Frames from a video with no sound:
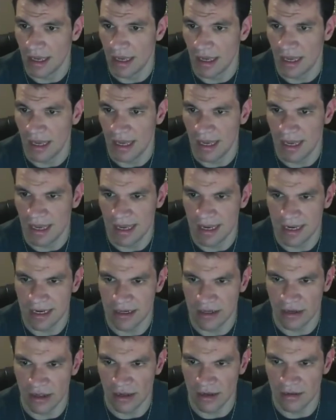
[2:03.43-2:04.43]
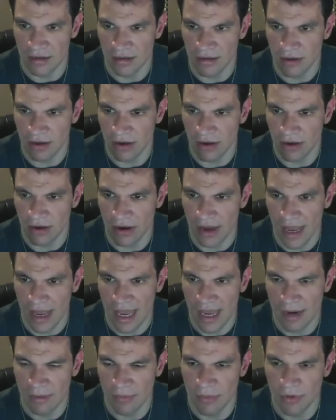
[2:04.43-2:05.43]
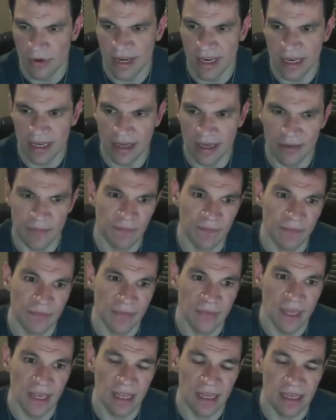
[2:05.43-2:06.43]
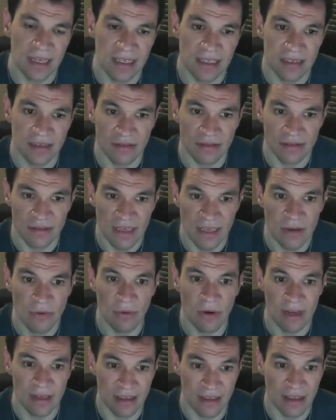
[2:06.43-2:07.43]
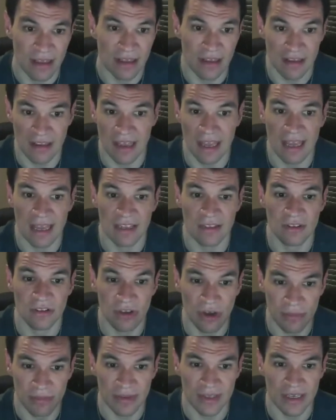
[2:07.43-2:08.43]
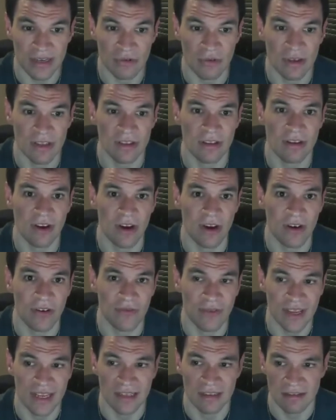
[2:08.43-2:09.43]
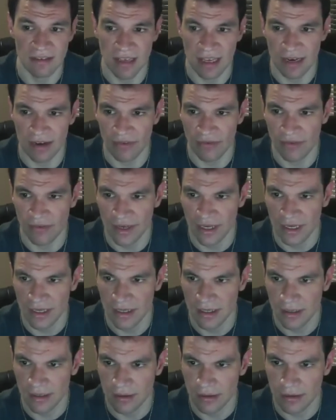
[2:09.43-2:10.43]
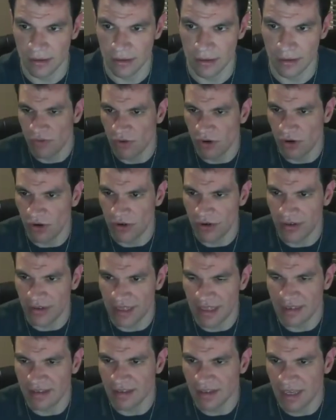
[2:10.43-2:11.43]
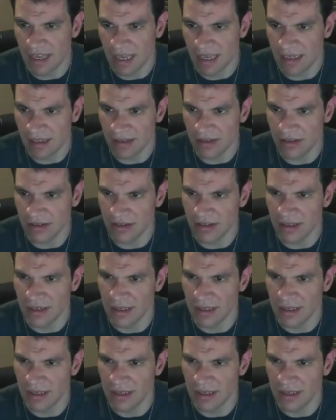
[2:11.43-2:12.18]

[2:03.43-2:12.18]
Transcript: And also every sequence is a subsequence of itself. For this case,